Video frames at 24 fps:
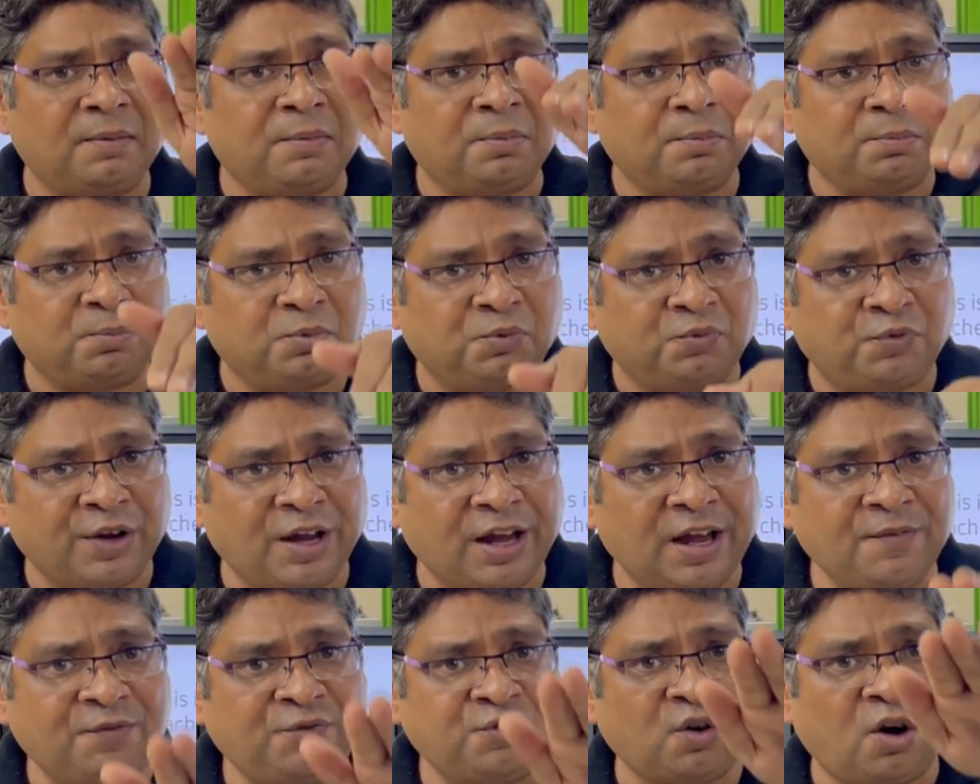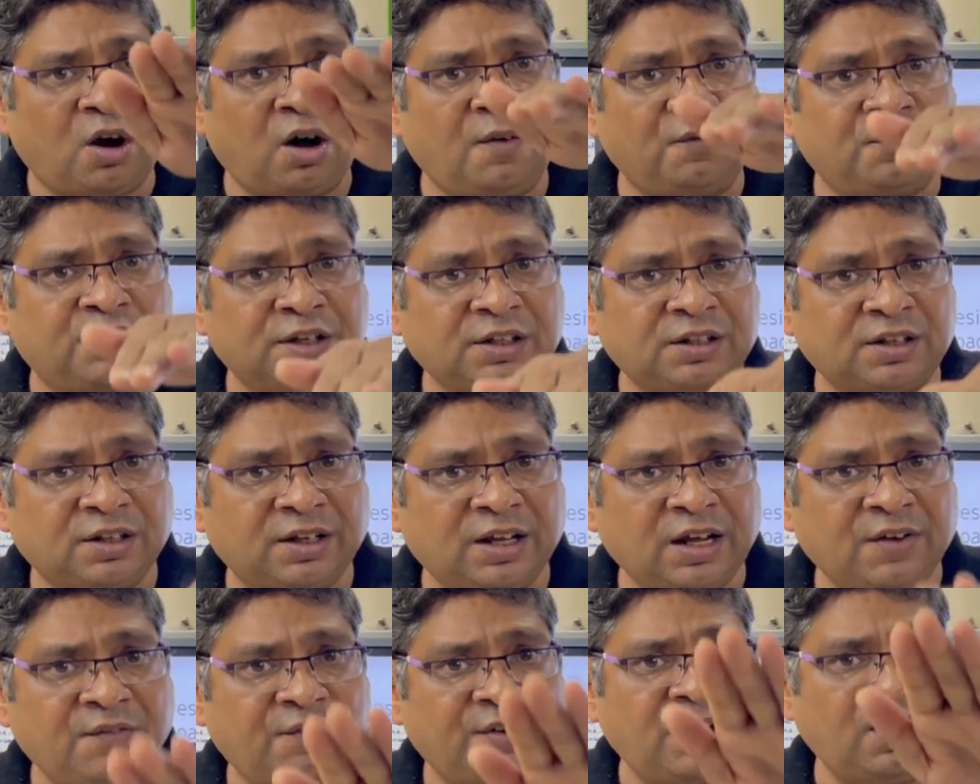waves of this
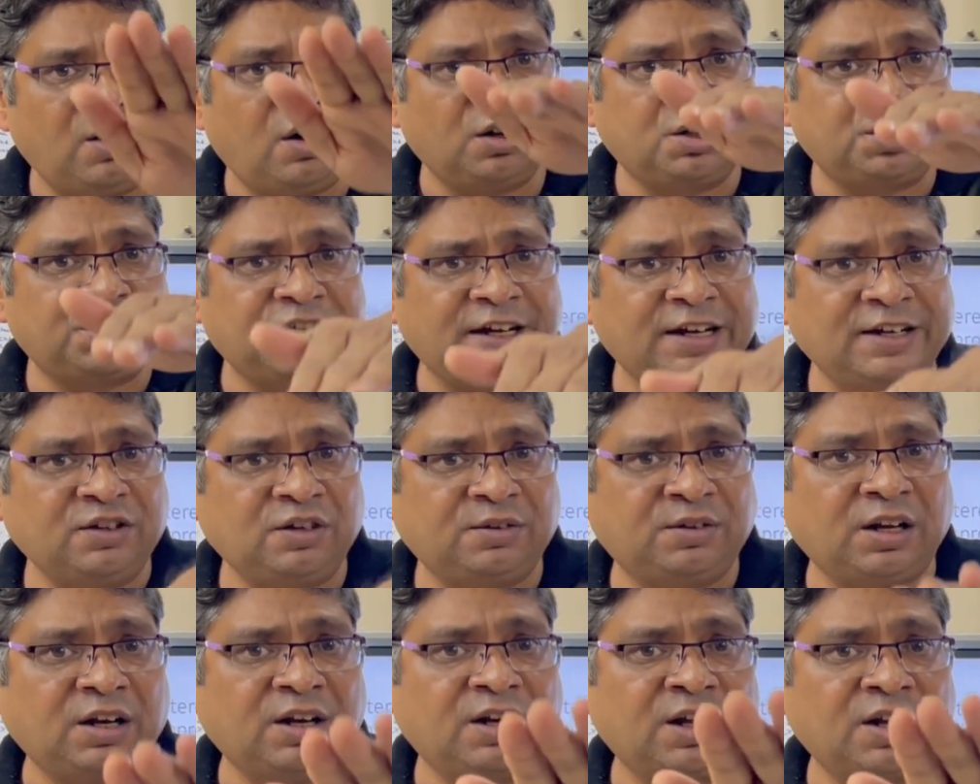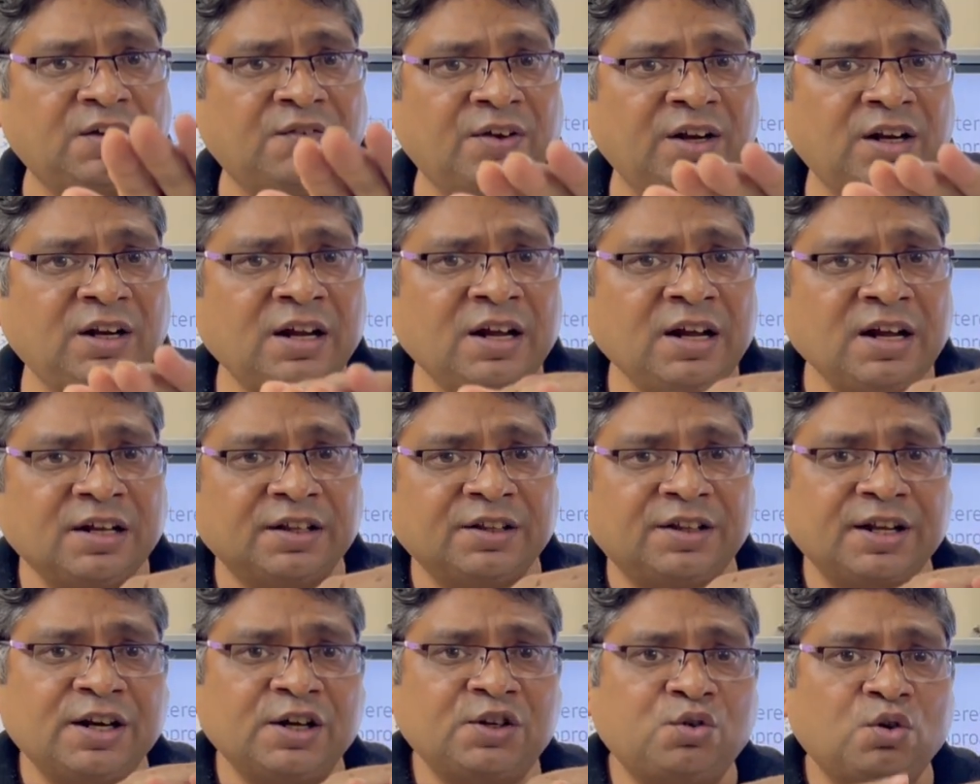label or change of the label, there
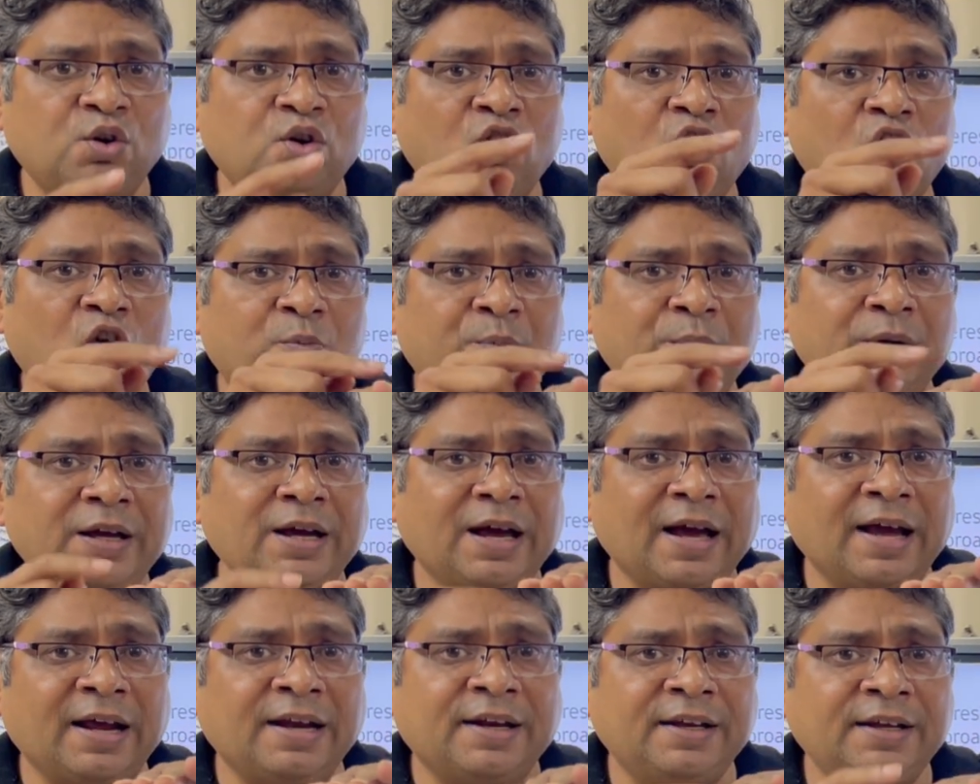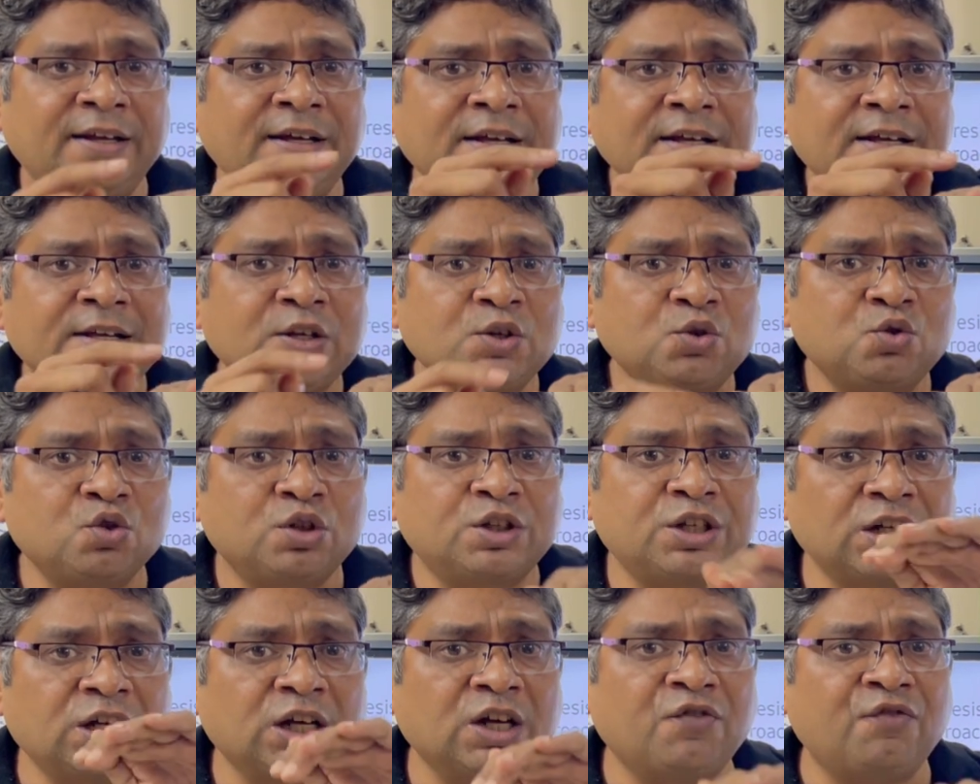should not be any
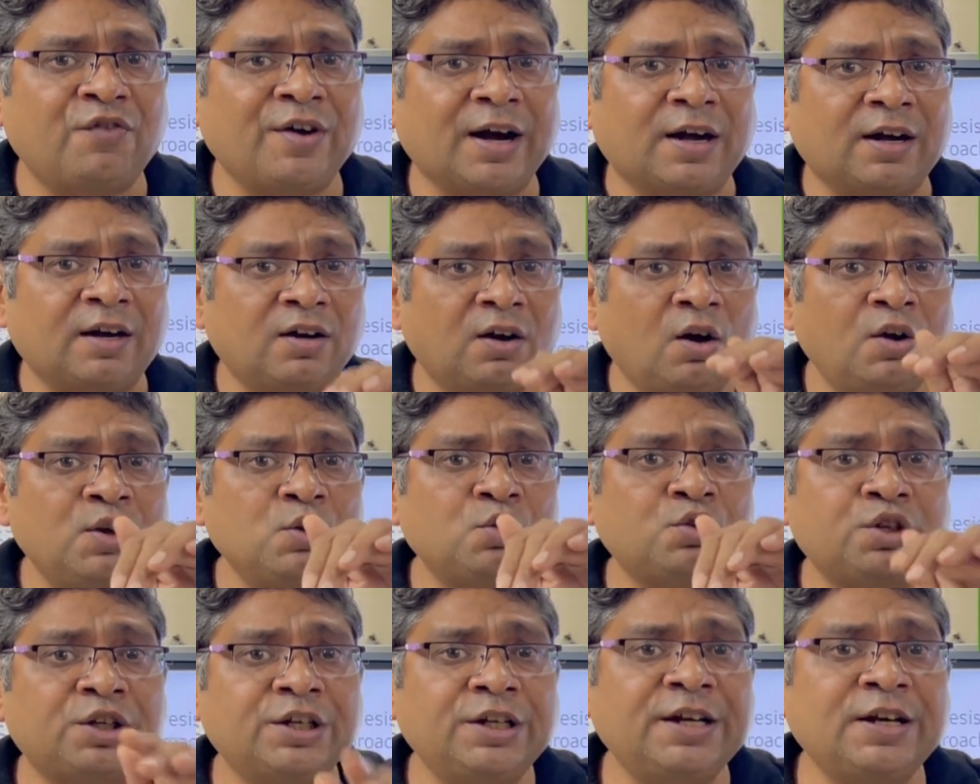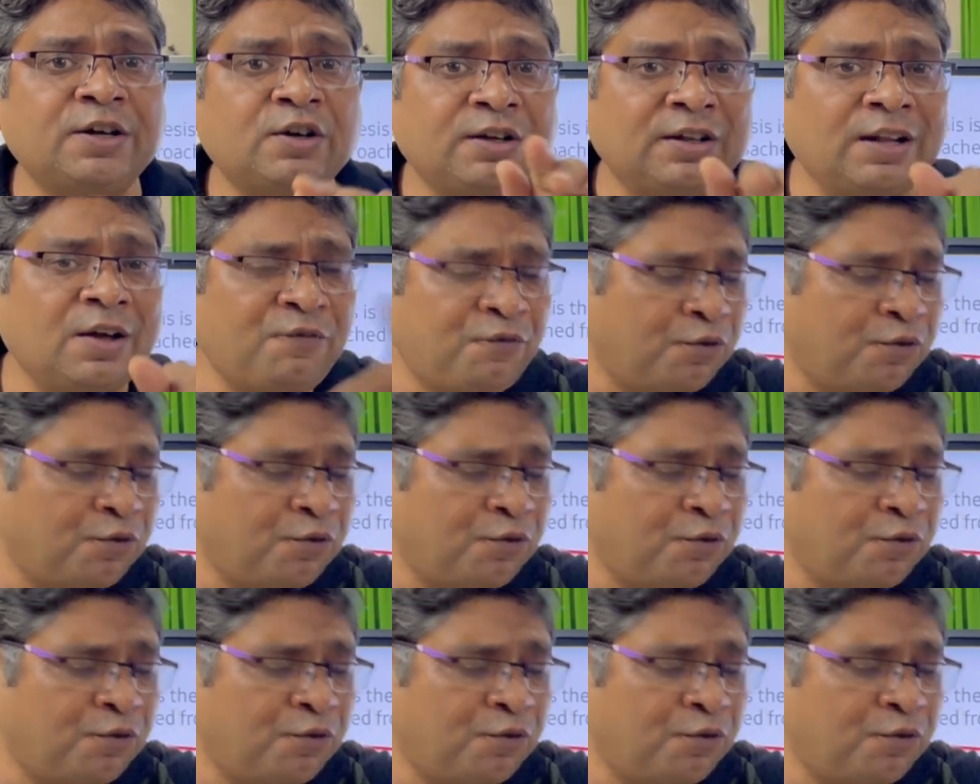switching effect. Now you see it in the flow